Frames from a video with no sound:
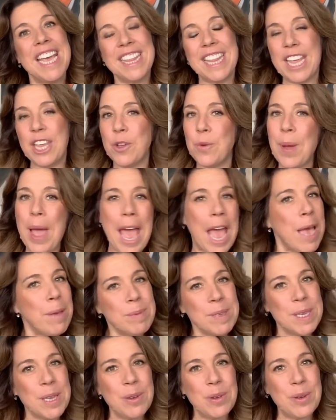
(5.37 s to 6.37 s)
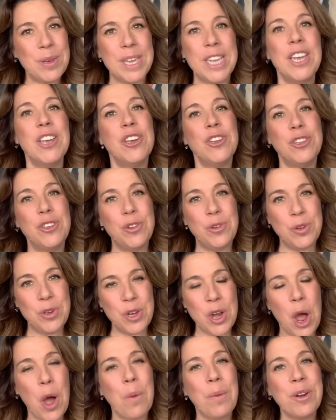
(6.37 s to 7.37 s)
that you absolutely do
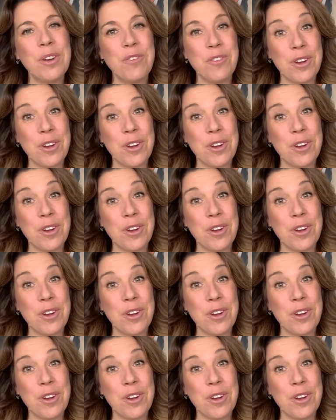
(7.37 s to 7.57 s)
not want to